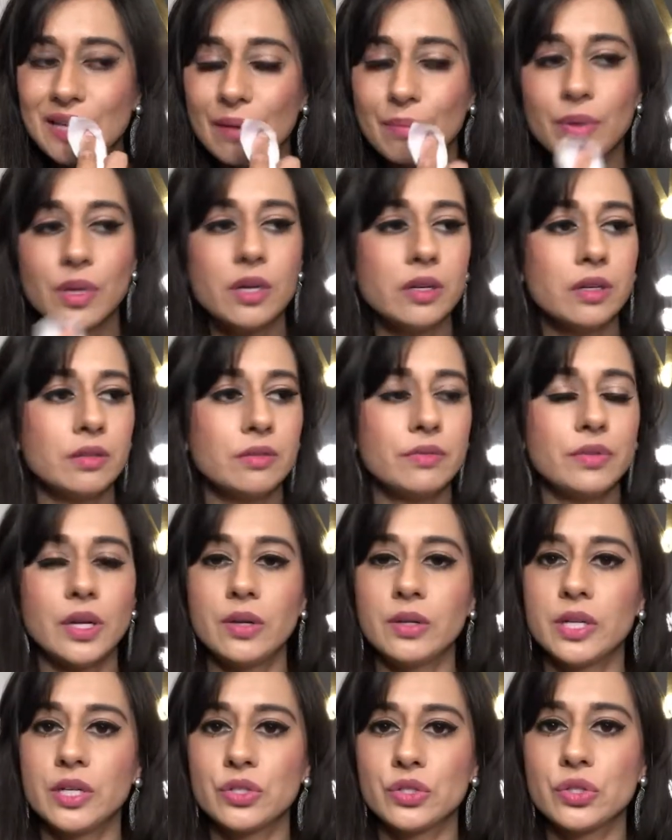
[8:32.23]
put
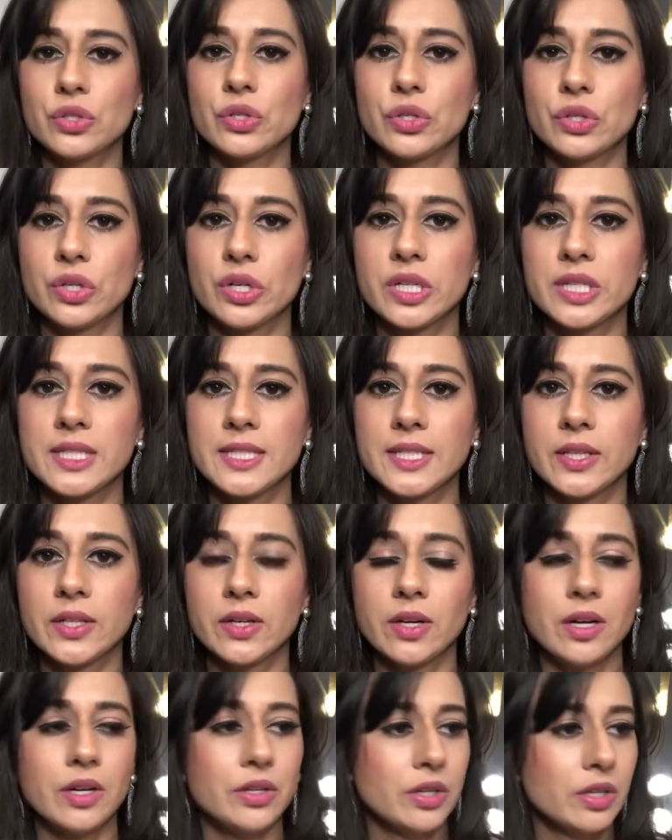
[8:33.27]
foundation or
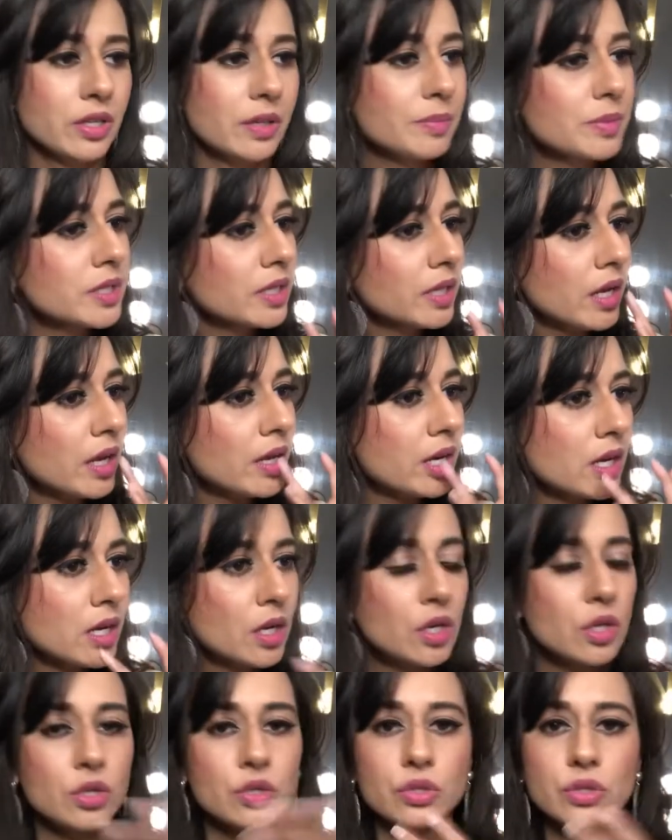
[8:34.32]
concealer on your lips again
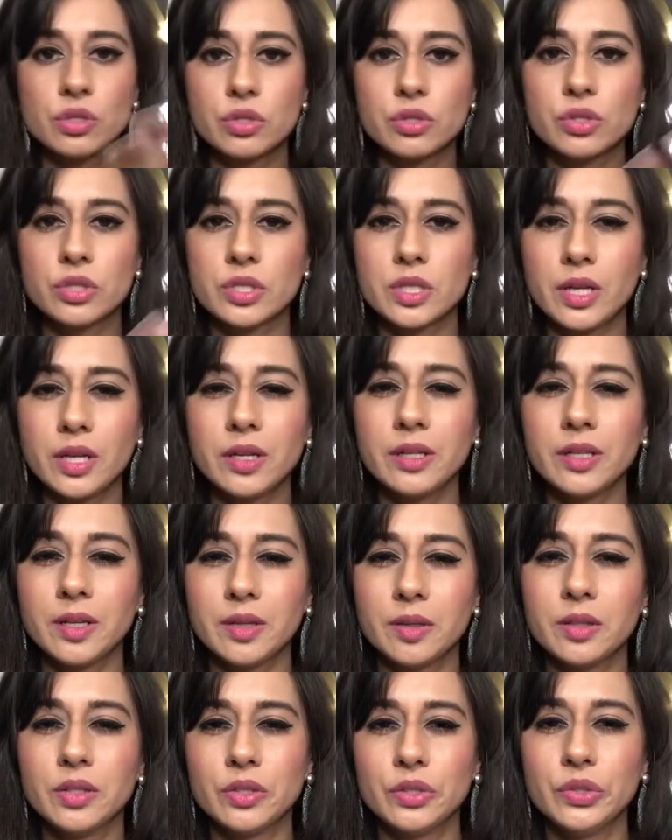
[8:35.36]
to just kind of
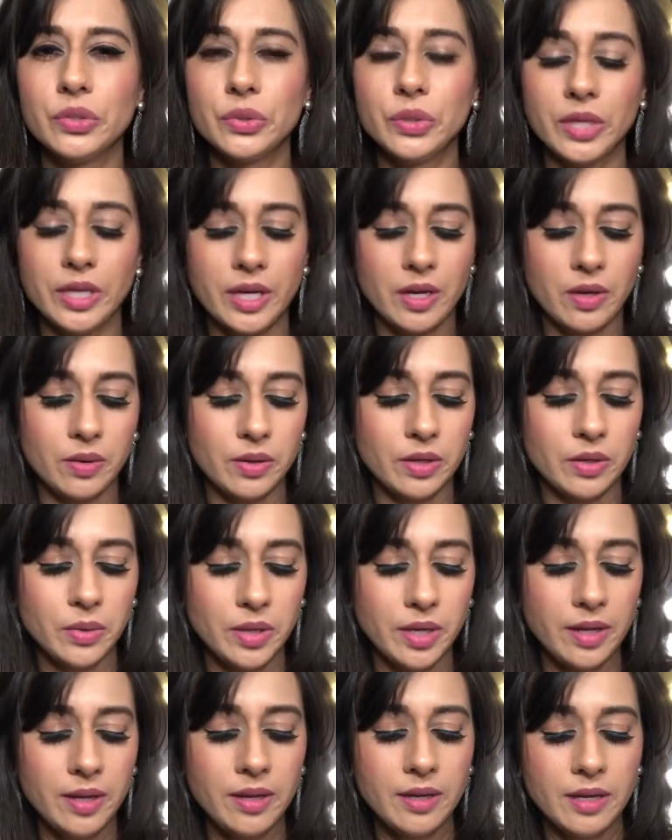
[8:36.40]
like nude it out,
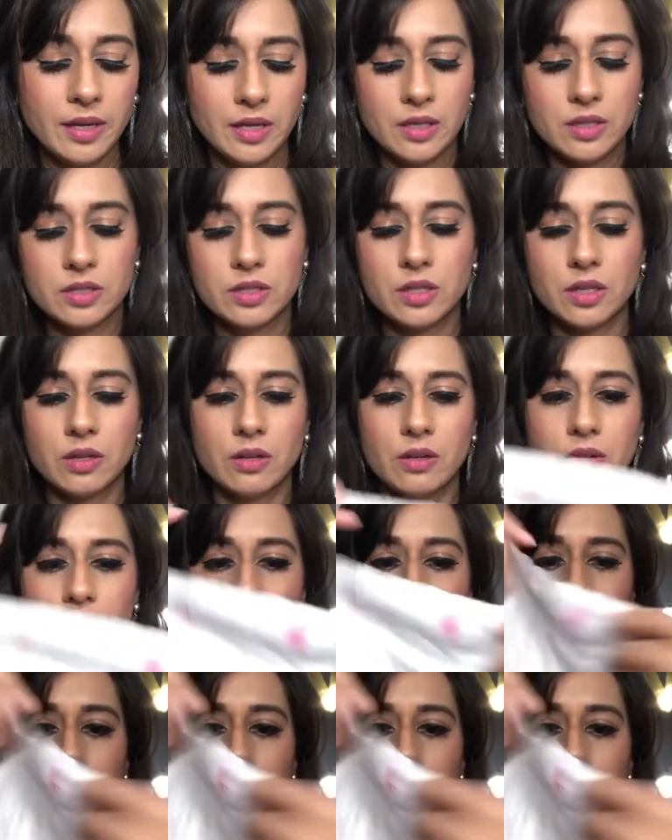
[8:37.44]
okay? So you